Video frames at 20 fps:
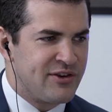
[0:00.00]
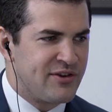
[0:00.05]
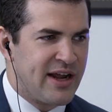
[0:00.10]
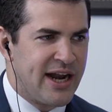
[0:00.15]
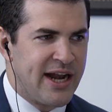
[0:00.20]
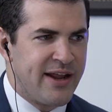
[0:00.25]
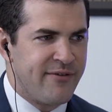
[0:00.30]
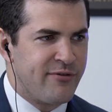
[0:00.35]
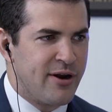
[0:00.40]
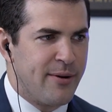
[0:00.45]
It's
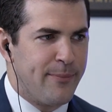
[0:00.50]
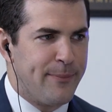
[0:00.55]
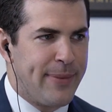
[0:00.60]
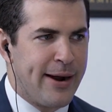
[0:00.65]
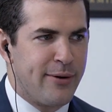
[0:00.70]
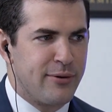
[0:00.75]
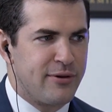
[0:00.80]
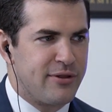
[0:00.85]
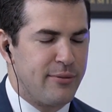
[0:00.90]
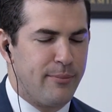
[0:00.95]
not even
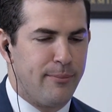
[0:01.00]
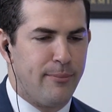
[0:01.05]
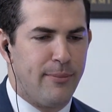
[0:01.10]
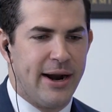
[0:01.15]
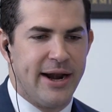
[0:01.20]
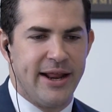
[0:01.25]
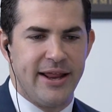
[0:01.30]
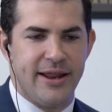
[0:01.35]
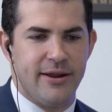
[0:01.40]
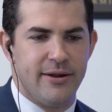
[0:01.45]
about the
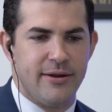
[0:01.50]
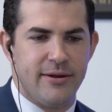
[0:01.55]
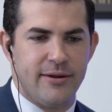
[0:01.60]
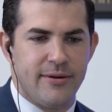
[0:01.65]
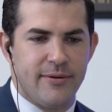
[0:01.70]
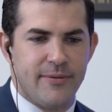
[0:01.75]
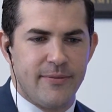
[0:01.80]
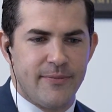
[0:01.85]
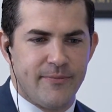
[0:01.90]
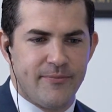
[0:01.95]
money.
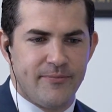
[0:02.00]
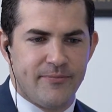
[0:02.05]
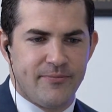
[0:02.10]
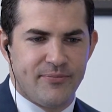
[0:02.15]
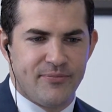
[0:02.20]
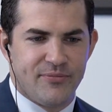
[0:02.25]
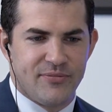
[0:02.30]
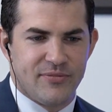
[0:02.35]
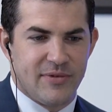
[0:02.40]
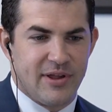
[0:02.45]

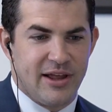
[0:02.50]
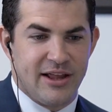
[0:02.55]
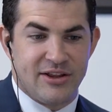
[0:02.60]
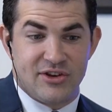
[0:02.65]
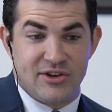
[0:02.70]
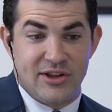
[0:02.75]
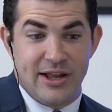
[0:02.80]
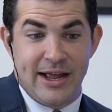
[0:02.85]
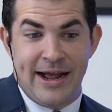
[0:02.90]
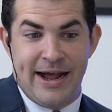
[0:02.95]

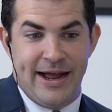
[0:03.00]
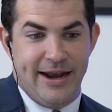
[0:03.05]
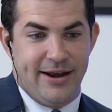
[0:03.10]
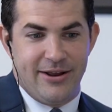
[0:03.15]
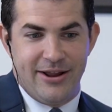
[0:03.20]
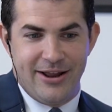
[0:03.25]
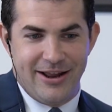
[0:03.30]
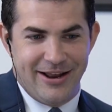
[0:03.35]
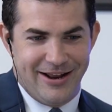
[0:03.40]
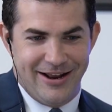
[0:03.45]
It's
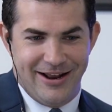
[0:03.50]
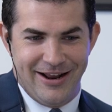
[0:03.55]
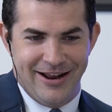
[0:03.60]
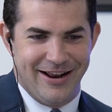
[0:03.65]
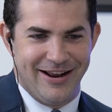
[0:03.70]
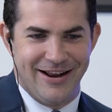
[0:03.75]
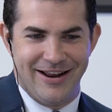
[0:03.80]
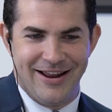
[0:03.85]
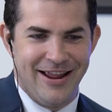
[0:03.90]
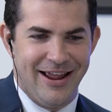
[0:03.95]
not. And
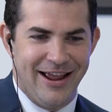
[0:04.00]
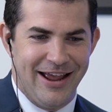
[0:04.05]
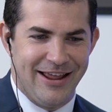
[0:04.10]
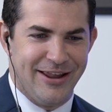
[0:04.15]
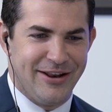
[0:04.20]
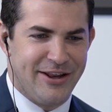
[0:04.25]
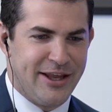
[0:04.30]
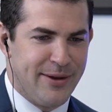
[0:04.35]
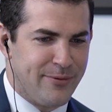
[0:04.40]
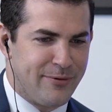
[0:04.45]

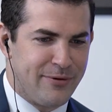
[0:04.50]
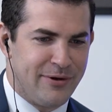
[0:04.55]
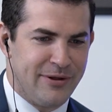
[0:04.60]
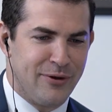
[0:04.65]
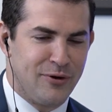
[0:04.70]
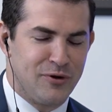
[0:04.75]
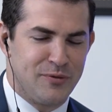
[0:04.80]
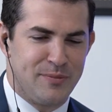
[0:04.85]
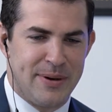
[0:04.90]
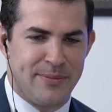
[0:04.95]
then
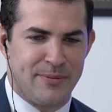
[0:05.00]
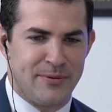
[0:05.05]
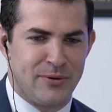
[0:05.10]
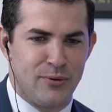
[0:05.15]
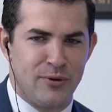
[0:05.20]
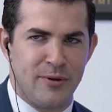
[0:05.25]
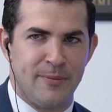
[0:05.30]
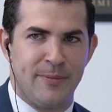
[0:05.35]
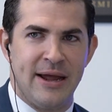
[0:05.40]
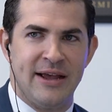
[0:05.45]
typically those people
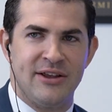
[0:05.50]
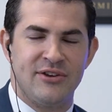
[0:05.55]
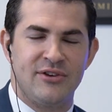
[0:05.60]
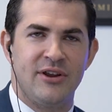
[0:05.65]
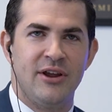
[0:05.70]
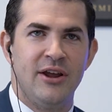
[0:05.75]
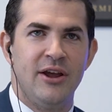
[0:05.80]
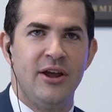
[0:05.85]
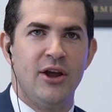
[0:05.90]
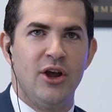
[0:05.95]
do the
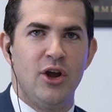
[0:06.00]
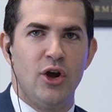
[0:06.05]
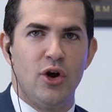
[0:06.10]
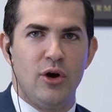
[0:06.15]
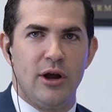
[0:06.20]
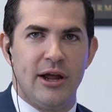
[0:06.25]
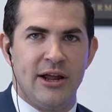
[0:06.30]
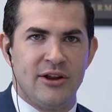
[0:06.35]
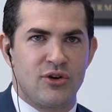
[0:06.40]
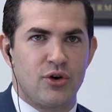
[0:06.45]
best.
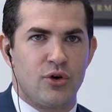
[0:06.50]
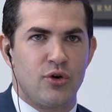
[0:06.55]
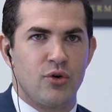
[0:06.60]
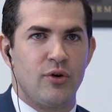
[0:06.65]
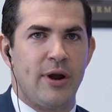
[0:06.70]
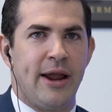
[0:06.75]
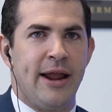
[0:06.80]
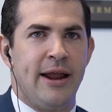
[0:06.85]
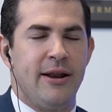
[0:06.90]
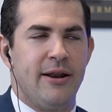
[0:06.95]
It's
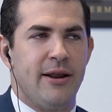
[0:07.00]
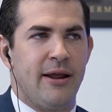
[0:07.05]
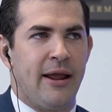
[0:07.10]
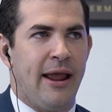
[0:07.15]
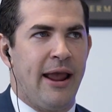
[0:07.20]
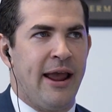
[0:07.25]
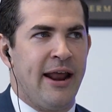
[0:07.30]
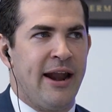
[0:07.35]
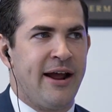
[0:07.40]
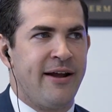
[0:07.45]
great.
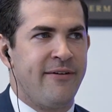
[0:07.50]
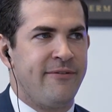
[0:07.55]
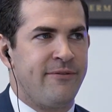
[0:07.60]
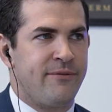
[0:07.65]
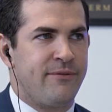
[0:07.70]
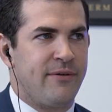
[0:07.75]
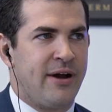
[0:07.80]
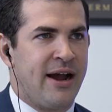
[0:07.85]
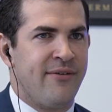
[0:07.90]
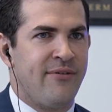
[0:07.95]
And
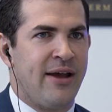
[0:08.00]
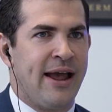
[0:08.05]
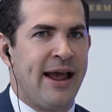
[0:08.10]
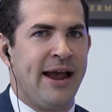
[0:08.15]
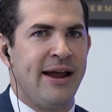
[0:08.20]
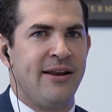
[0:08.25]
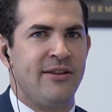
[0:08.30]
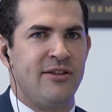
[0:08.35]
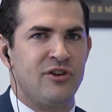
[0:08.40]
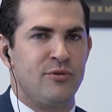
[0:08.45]
I've
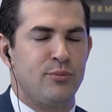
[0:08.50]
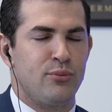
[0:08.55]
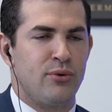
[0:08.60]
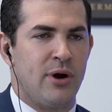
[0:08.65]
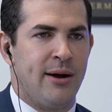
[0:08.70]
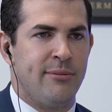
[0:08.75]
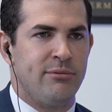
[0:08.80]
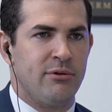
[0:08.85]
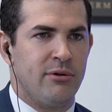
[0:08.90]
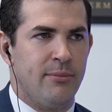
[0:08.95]
had this
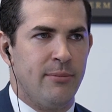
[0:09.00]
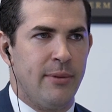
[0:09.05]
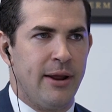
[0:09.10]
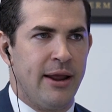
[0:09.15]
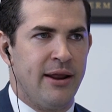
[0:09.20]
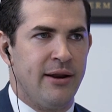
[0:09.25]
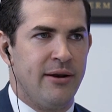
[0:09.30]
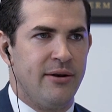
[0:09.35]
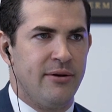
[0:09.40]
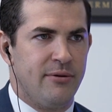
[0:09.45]
problem,
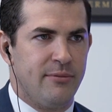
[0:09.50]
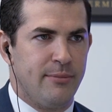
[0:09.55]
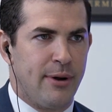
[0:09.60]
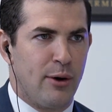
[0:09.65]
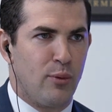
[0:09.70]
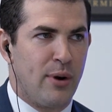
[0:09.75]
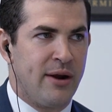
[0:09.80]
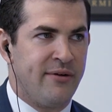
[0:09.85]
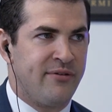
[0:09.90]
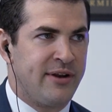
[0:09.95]
and
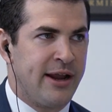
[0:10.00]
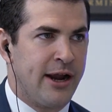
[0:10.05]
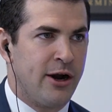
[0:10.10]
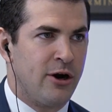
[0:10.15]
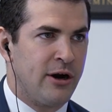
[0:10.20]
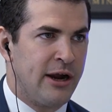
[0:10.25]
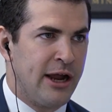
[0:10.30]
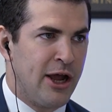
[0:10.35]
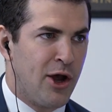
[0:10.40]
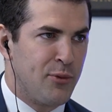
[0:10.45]
my wife
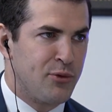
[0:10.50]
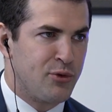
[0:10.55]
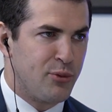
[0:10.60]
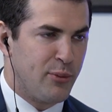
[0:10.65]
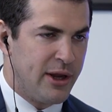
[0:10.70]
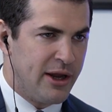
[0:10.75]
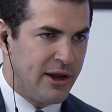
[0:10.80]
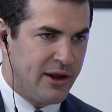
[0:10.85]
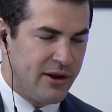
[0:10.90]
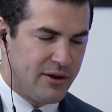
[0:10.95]
Tara
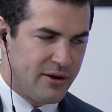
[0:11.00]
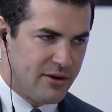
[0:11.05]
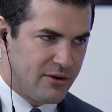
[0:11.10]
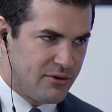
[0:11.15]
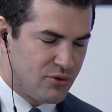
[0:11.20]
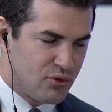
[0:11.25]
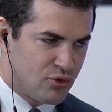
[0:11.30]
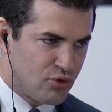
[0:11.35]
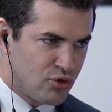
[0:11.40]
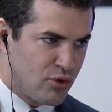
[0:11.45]
helps me
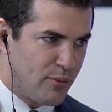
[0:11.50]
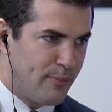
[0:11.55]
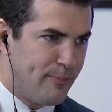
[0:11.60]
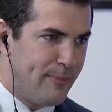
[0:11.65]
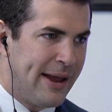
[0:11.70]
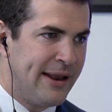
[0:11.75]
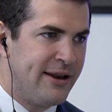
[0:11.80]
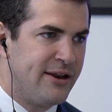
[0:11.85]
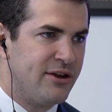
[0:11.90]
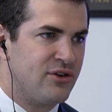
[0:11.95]

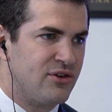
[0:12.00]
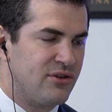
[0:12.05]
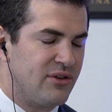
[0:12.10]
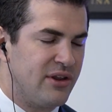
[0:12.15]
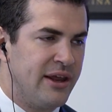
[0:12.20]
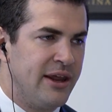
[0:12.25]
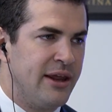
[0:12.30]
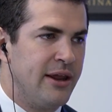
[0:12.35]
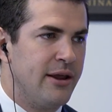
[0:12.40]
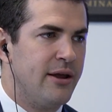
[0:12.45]

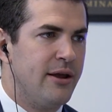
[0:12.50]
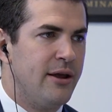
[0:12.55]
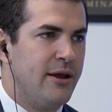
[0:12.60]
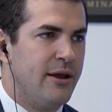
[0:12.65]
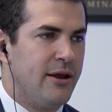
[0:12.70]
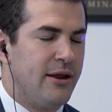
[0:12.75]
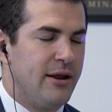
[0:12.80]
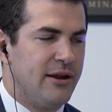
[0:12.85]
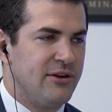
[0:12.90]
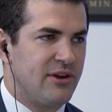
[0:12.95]
tremendously.
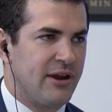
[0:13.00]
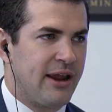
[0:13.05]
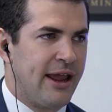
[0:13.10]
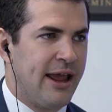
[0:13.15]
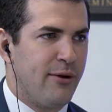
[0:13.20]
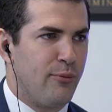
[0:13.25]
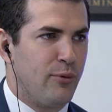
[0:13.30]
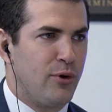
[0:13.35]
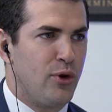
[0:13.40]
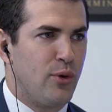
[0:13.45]
It's like,
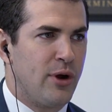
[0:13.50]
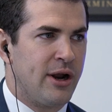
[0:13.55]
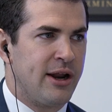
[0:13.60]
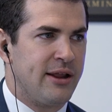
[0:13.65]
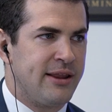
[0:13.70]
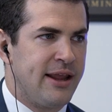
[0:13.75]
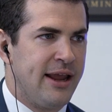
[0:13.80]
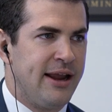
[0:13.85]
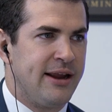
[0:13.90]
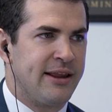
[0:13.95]
hey, when you
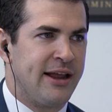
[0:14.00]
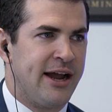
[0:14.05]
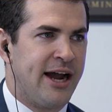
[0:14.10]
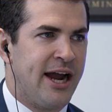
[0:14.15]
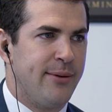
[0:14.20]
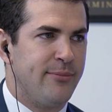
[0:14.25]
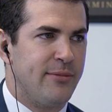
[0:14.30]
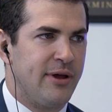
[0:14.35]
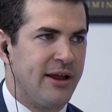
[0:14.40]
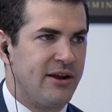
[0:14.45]
got to take
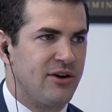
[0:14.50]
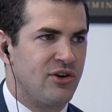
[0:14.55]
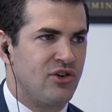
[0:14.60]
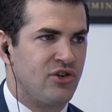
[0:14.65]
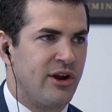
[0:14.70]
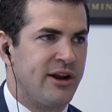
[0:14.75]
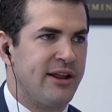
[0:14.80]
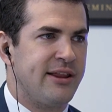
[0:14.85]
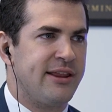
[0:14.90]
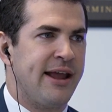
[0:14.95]
time, like
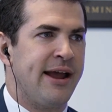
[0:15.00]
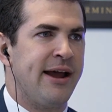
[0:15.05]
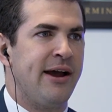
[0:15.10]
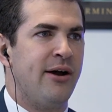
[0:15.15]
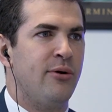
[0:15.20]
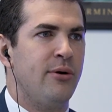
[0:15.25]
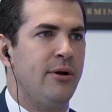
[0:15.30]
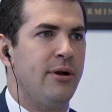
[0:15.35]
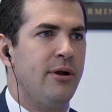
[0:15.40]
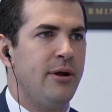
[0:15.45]
shut it
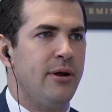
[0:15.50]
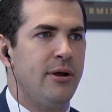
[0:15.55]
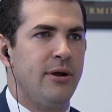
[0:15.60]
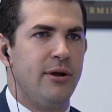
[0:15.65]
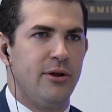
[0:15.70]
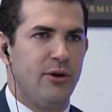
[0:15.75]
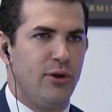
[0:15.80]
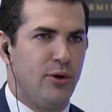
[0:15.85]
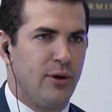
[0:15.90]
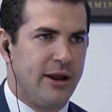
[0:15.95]
down.
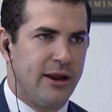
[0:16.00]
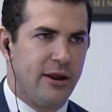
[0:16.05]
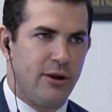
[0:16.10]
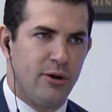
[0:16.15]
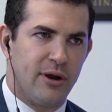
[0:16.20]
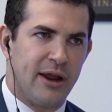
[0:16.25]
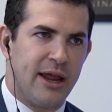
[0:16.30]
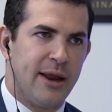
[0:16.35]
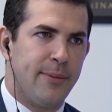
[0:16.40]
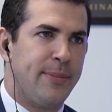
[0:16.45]

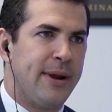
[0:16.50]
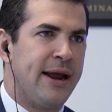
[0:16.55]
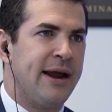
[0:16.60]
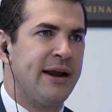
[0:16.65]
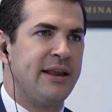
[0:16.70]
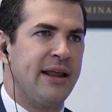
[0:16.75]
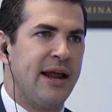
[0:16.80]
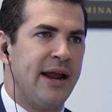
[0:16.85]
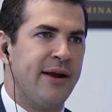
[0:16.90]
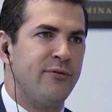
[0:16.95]
You'll get
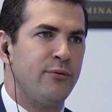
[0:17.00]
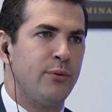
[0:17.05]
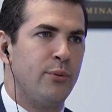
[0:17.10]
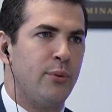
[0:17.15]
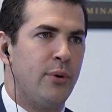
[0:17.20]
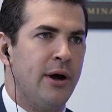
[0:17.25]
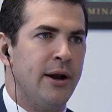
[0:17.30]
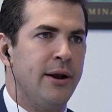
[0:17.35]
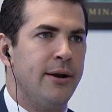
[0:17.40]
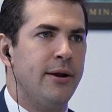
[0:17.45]
back to
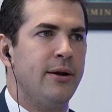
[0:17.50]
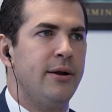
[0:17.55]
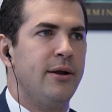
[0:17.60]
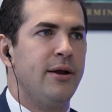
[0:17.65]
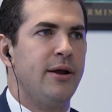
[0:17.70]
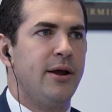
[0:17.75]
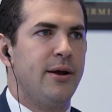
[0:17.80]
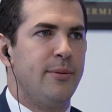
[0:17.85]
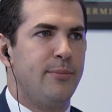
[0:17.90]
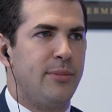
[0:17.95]
everyone,
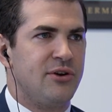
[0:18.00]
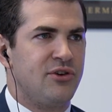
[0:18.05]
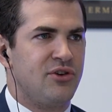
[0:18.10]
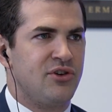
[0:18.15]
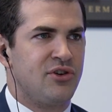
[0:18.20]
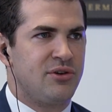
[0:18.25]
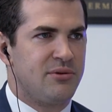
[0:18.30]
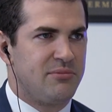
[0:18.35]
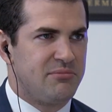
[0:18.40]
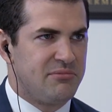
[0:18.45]
but
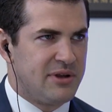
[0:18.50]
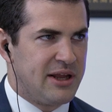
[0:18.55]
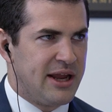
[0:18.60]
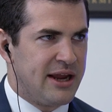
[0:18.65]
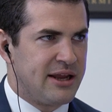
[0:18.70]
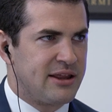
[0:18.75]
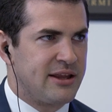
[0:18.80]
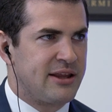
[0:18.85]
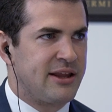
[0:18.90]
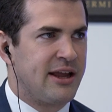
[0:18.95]
just
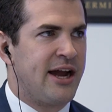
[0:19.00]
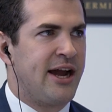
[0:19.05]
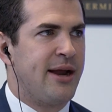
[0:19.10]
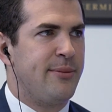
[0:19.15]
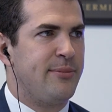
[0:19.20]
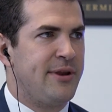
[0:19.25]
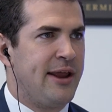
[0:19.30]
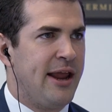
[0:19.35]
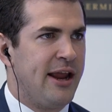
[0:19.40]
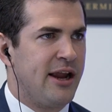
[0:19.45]
take the
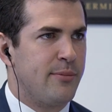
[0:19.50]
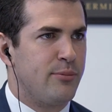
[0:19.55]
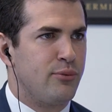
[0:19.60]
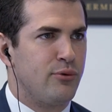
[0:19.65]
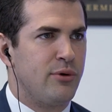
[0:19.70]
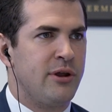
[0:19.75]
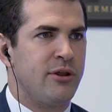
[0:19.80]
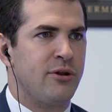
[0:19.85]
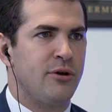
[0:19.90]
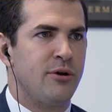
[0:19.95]
time, take a
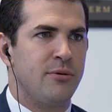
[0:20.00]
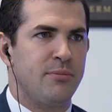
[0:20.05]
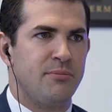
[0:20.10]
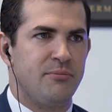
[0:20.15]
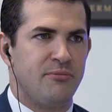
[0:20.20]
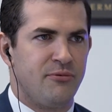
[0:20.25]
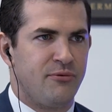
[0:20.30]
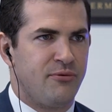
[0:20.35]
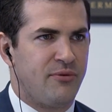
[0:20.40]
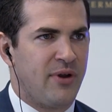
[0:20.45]

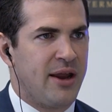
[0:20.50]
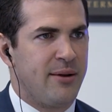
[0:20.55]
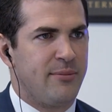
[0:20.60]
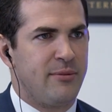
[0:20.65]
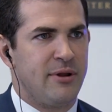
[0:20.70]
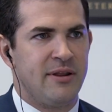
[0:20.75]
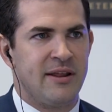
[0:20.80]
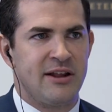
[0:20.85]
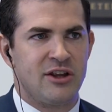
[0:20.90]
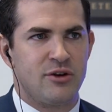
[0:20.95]
breather,
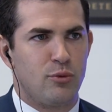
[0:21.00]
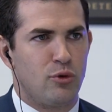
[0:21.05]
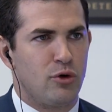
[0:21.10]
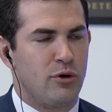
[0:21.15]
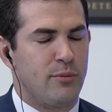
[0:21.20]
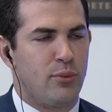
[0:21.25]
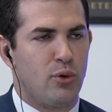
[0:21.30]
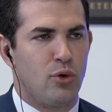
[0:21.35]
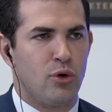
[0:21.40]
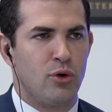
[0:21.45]
family, that's
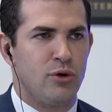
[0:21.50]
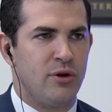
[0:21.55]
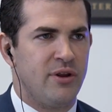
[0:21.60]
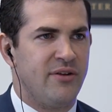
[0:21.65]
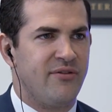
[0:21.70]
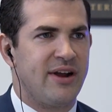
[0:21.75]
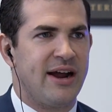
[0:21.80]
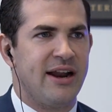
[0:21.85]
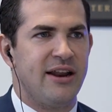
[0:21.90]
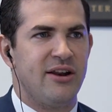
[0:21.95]
more important.
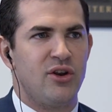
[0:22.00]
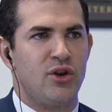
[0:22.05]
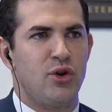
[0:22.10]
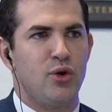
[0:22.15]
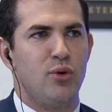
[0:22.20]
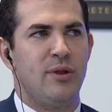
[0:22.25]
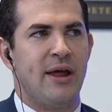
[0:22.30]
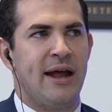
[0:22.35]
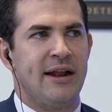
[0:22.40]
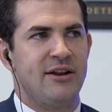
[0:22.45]
You've got to
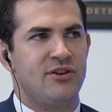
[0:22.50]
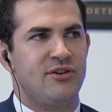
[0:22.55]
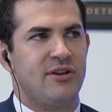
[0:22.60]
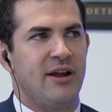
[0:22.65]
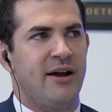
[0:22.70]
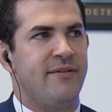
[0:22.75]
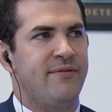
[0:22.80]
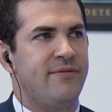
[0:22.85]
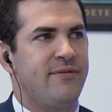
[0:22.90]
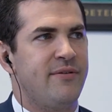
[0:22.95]
do that
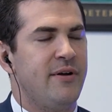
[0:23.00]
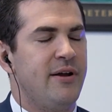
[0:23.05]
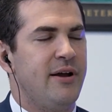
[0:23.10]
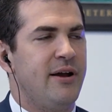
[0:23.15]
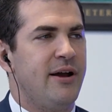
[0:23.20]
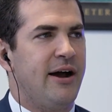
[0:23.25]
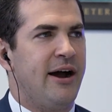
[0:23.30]
stuff.